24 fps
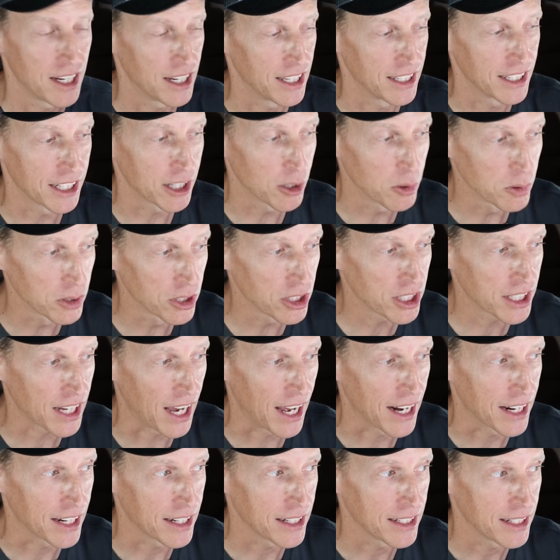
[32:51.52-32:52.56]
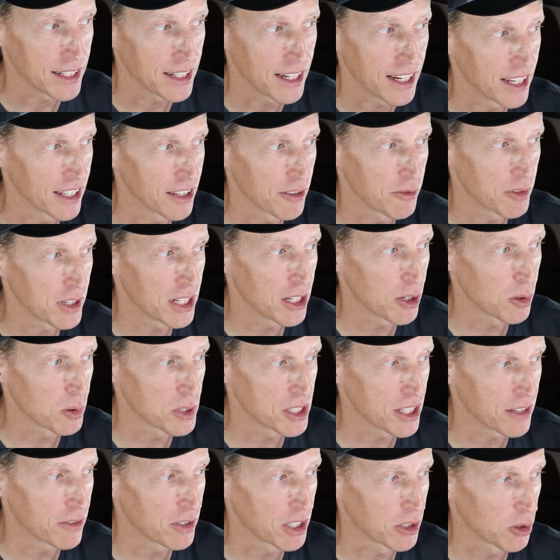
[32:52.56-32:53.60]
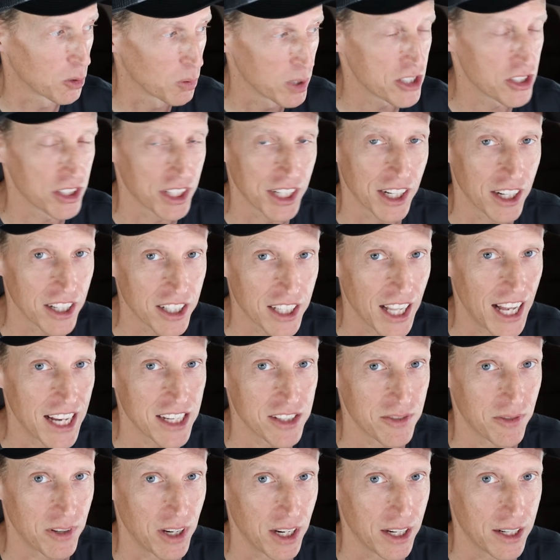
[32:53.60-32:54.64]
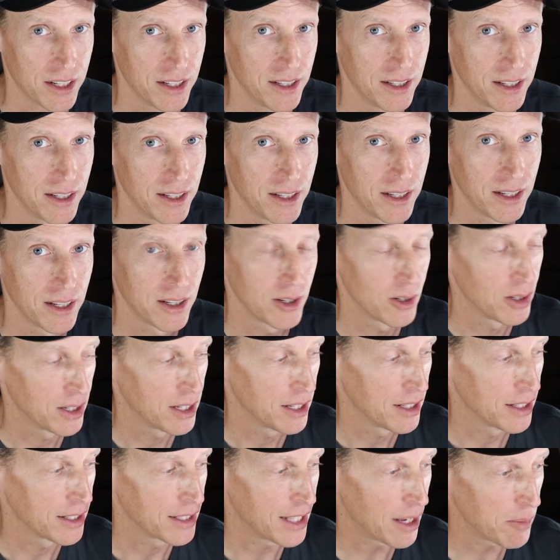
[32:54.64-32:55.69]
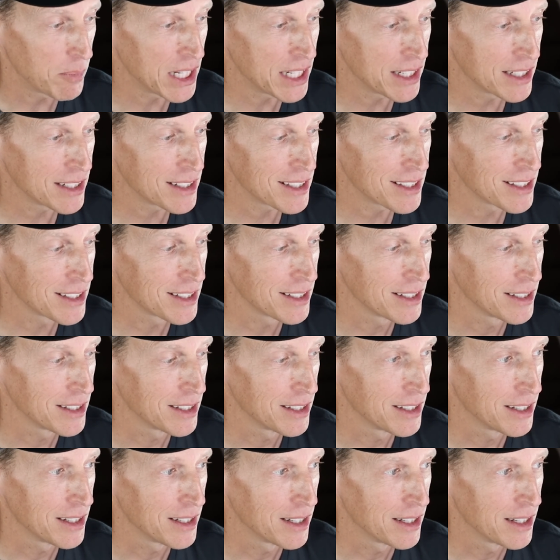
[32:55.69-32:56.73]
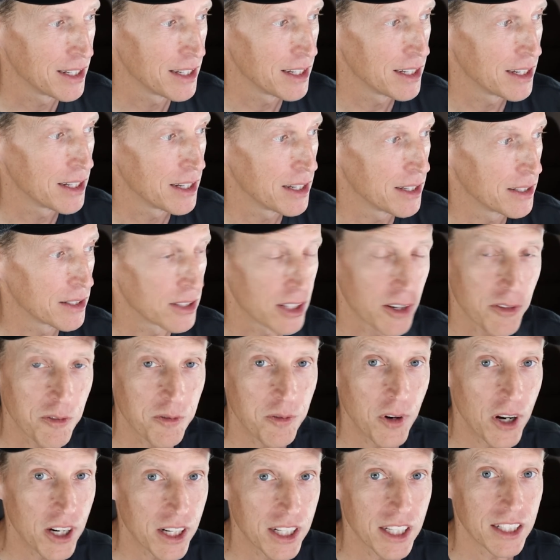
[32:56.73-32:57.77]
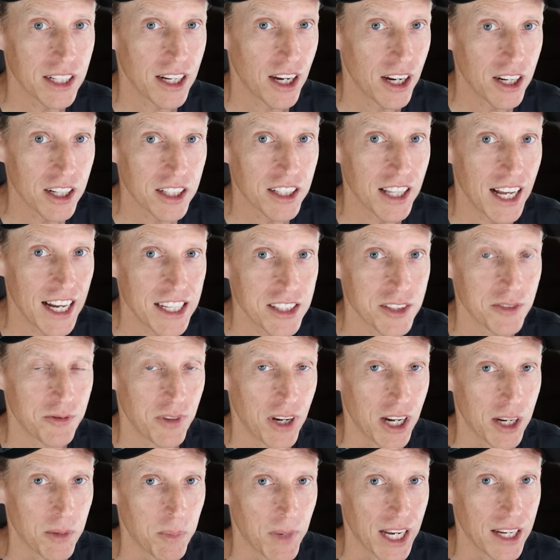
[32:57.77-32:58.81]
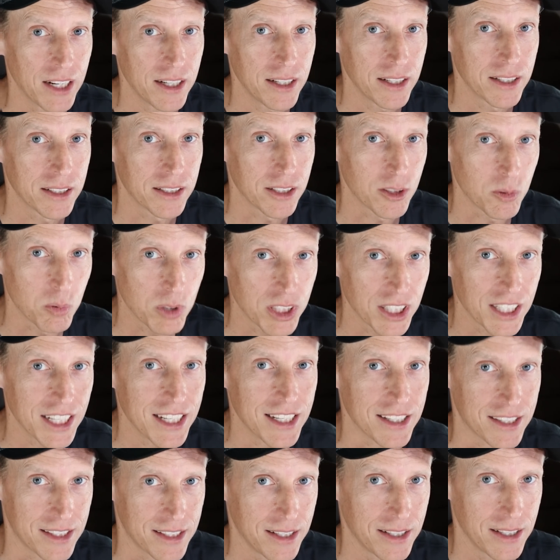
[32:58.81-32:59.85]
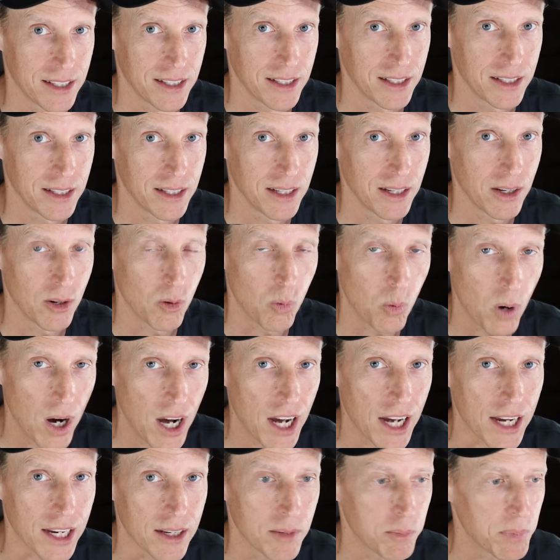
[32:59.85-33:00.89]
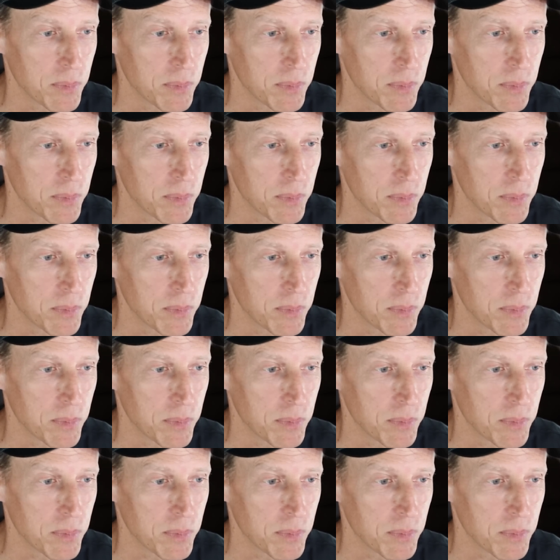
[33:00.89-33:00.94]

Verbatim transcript: and they go and look at it, and the video was even originally unclassified, that means they're fucking unclassified, man. They're released. Why?